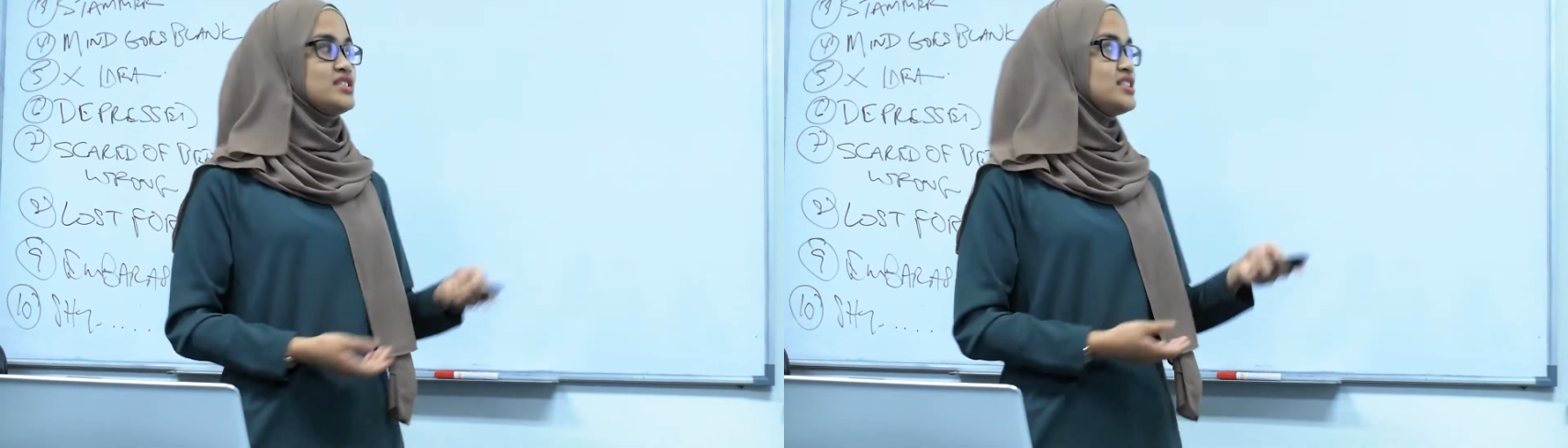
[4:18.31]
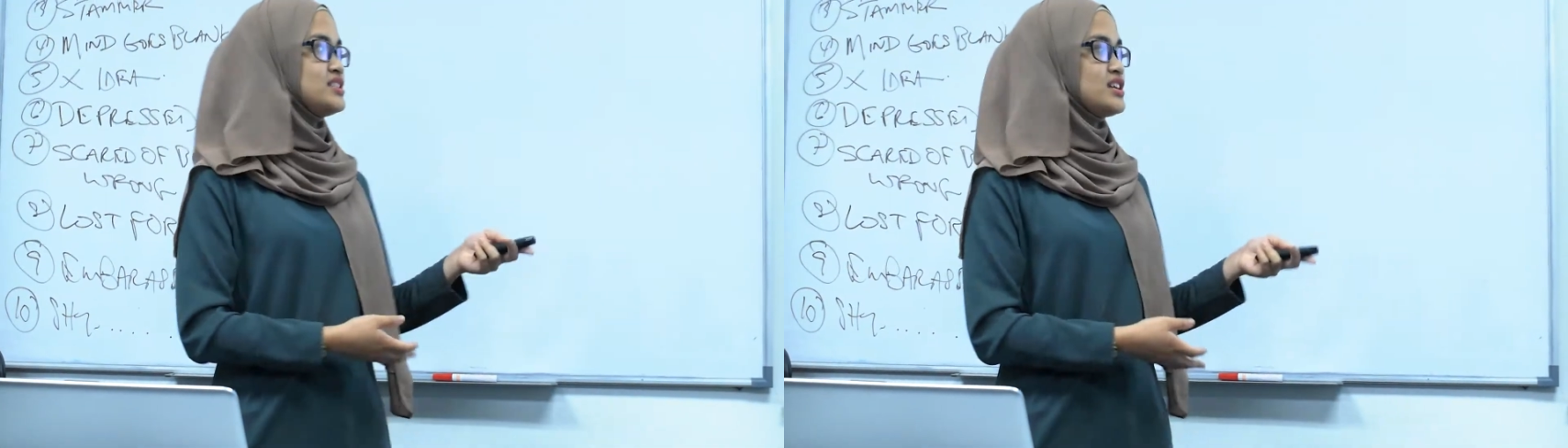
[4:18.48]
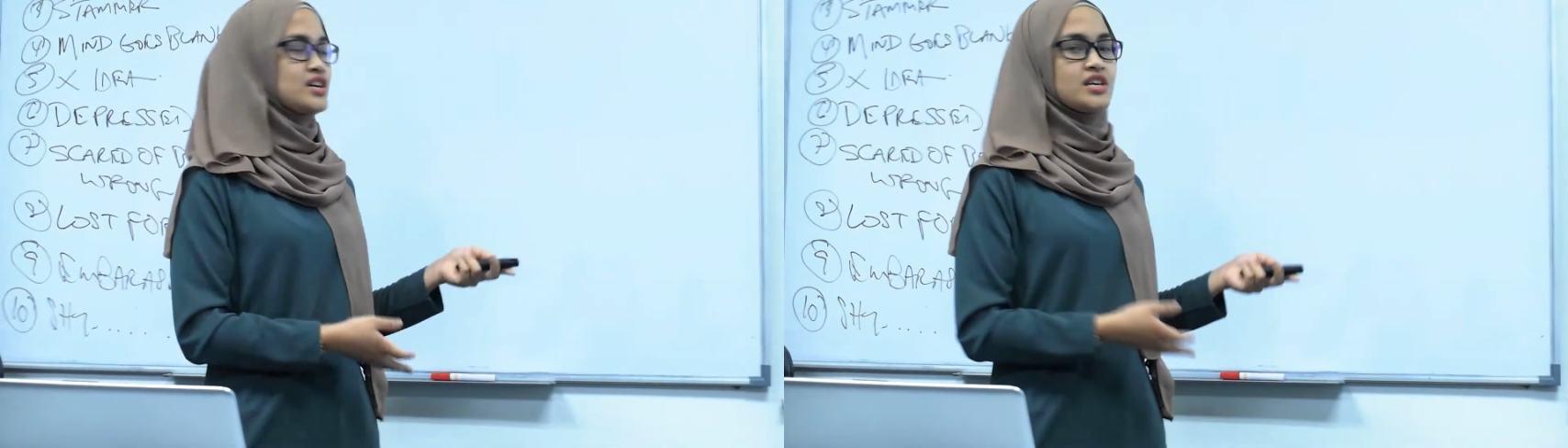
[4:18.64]

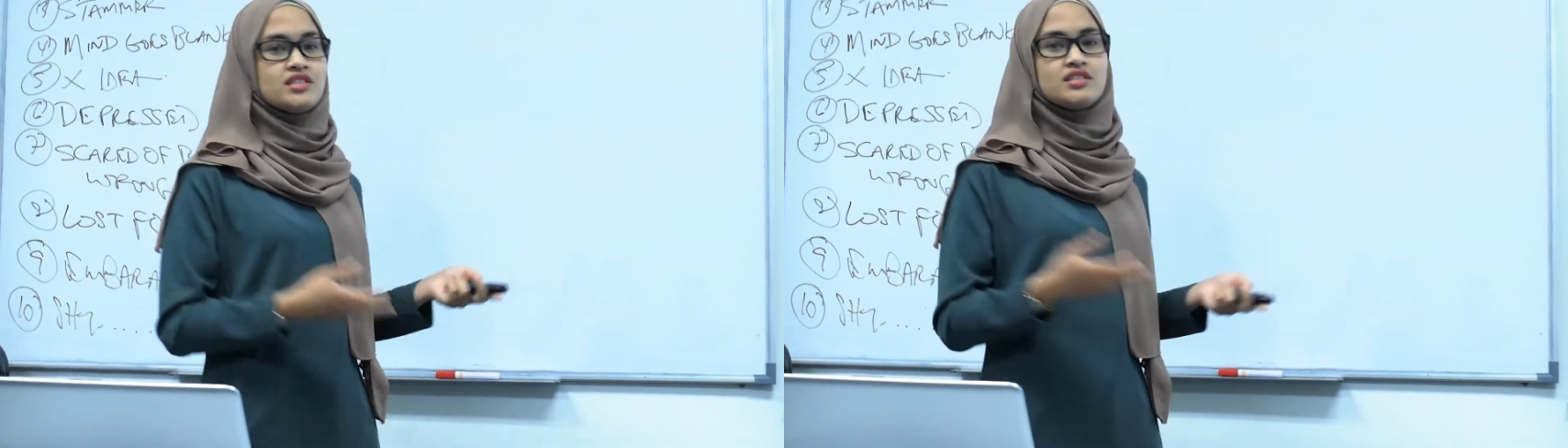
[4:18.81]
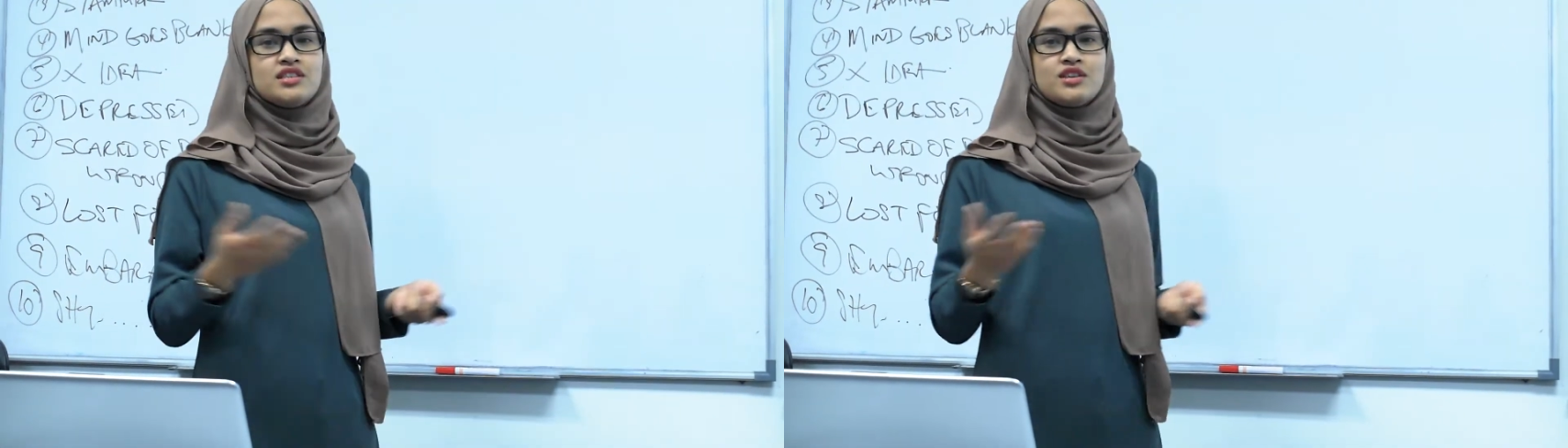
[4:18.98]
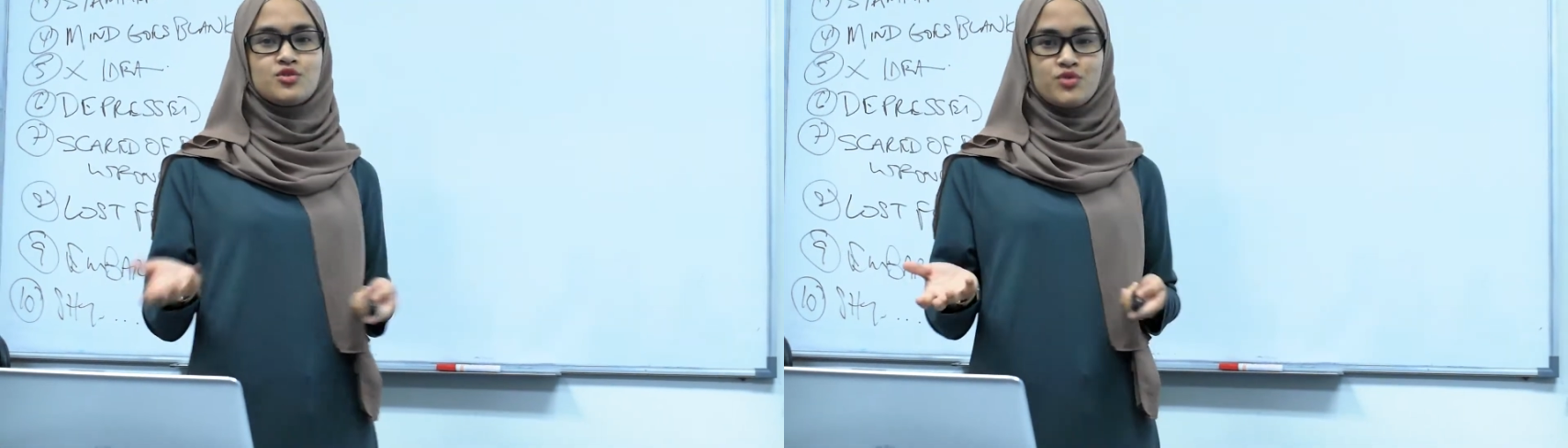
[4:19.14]
see the
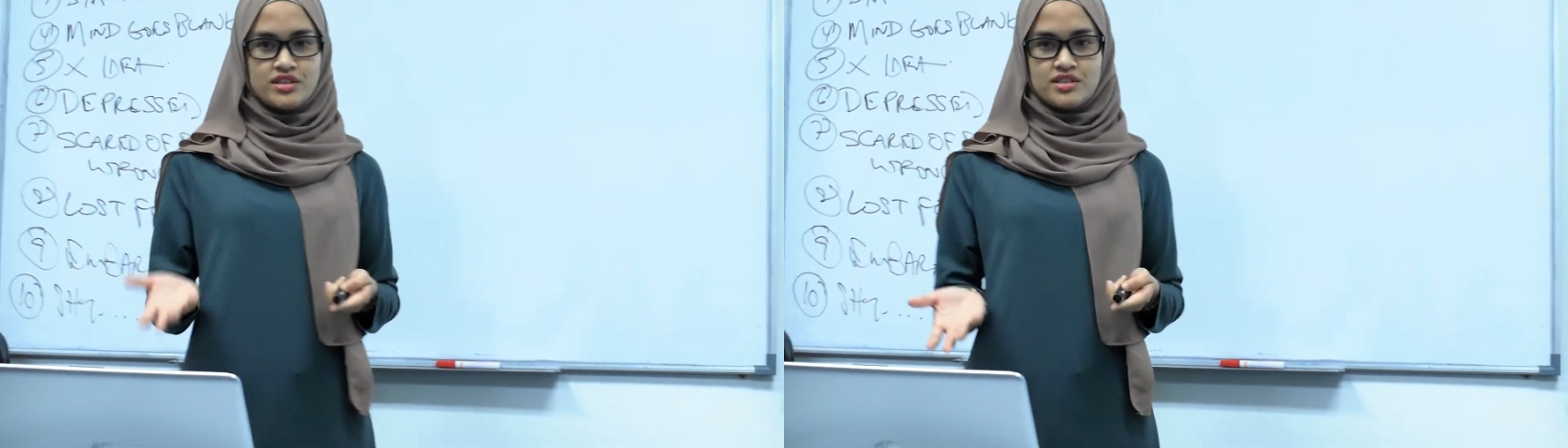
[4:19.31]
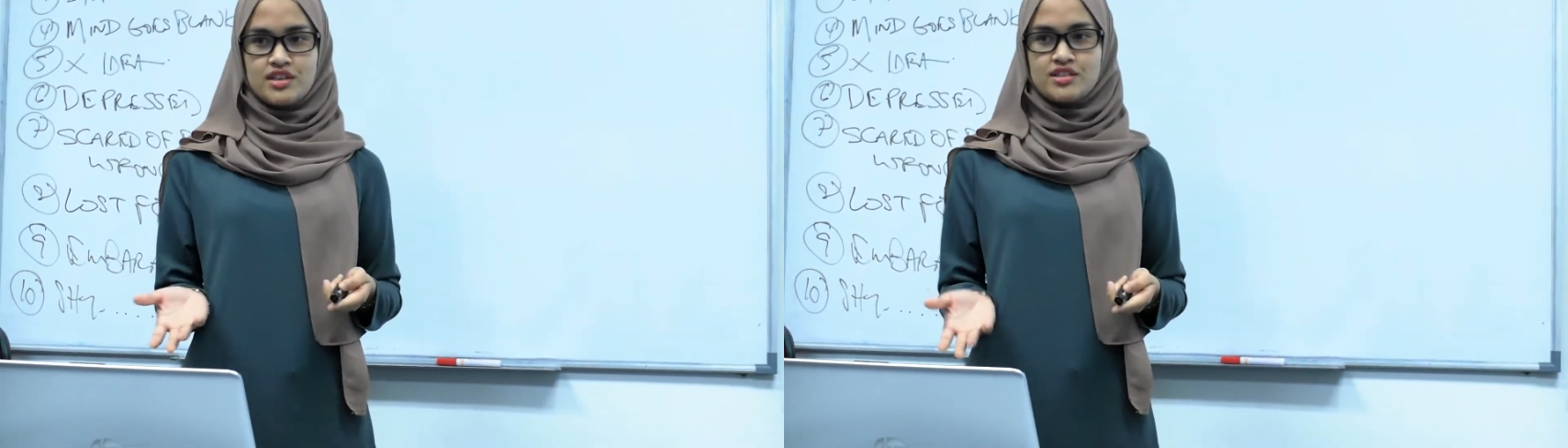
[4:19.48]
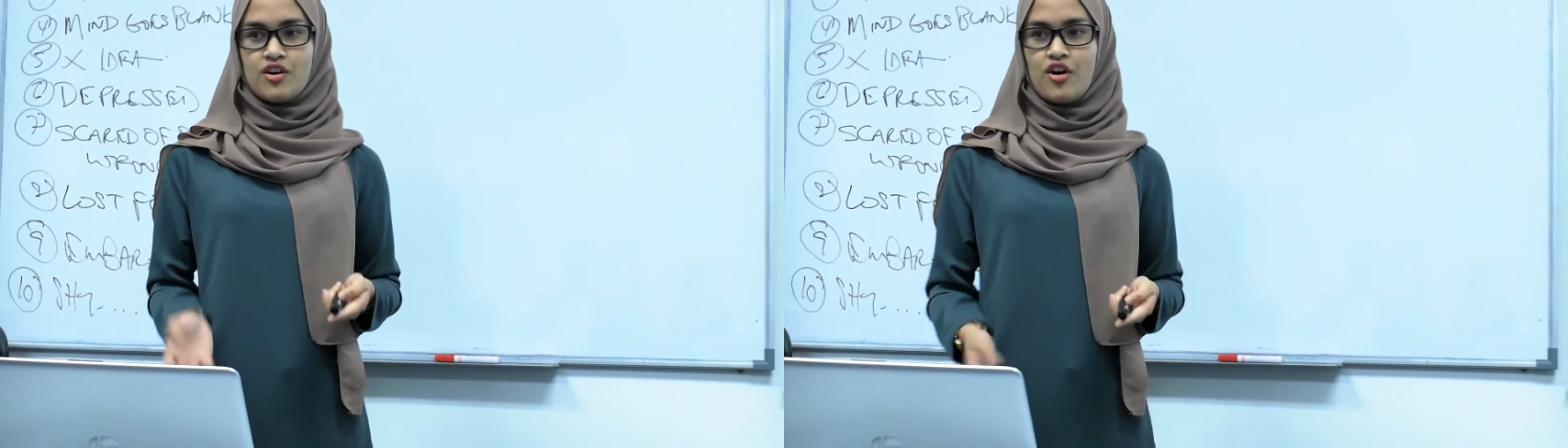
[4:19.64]

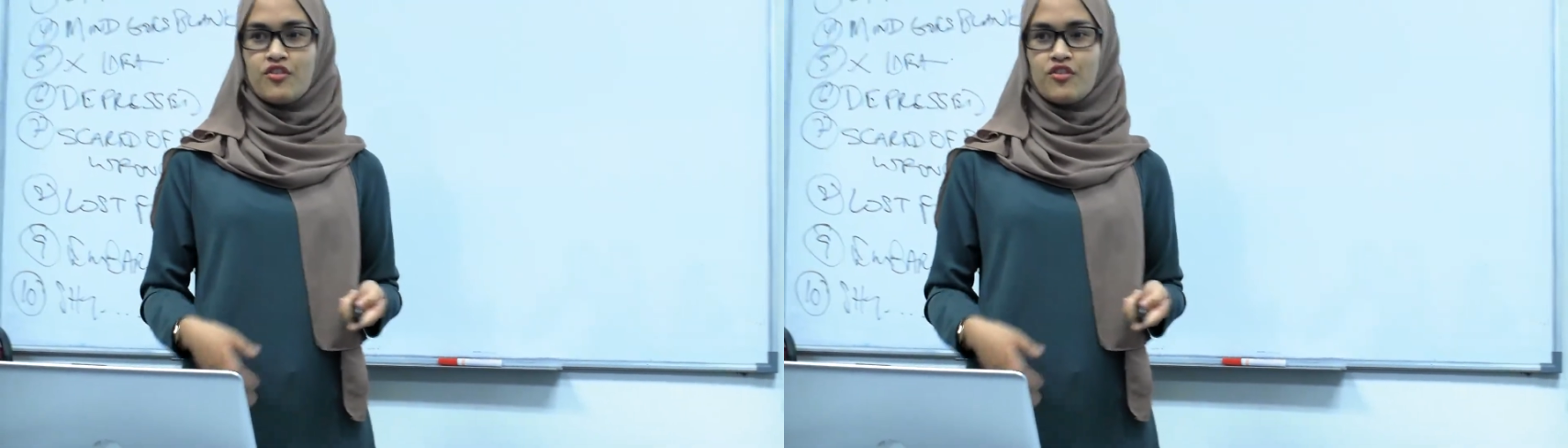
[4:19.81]
consequences